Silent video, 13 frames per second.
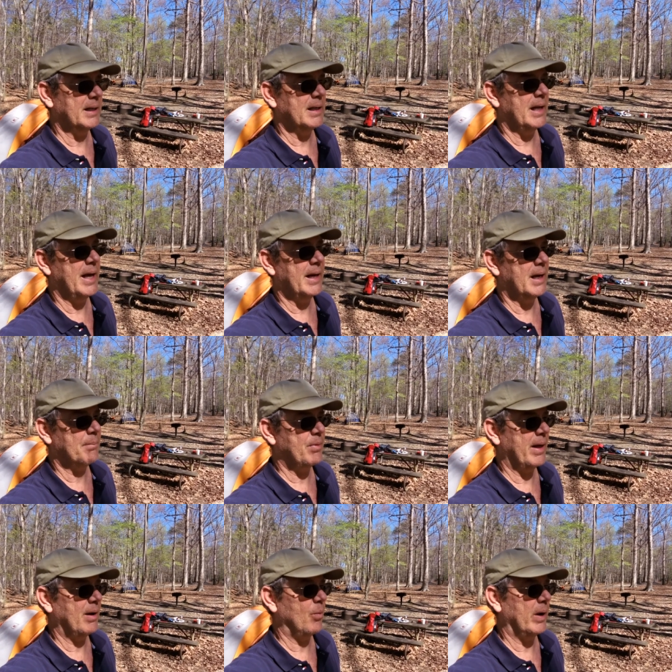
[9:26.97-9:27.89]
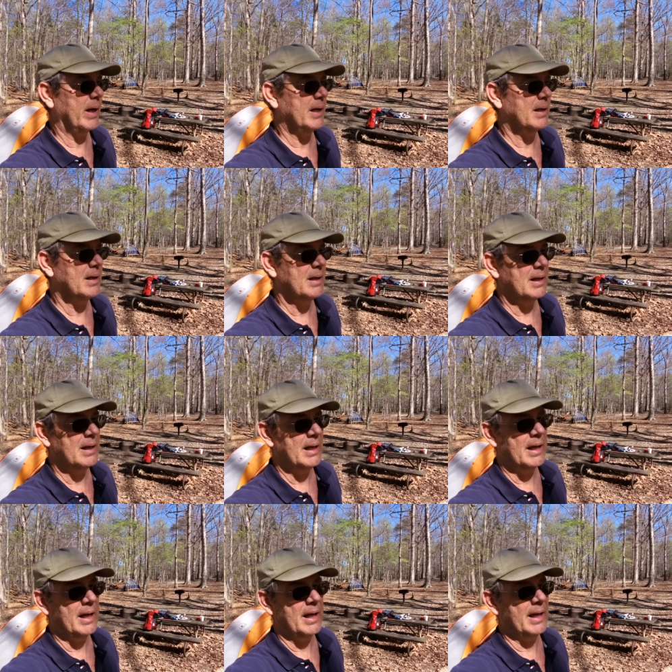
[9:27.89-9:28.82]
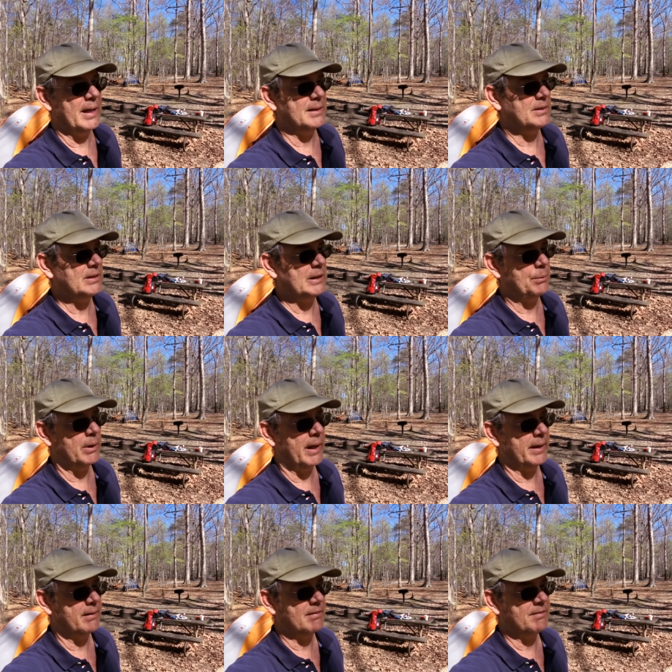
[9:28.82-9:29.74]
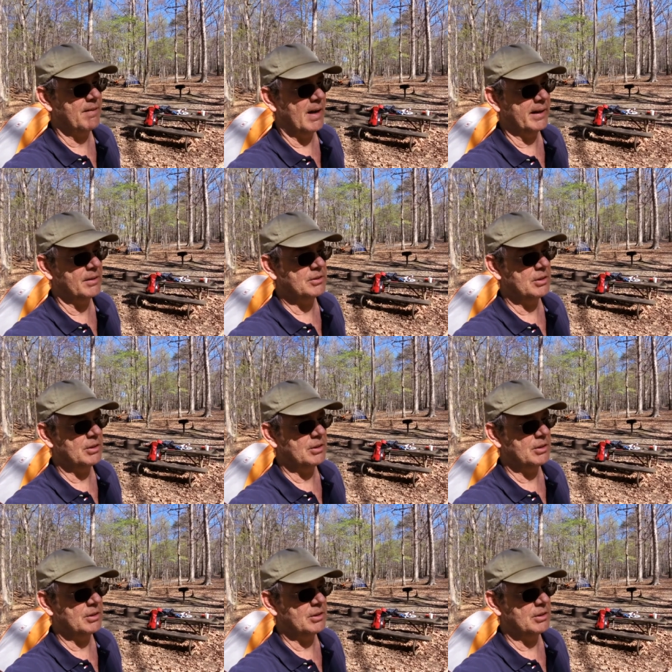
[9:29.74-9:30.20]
and head up that way and see what I can find.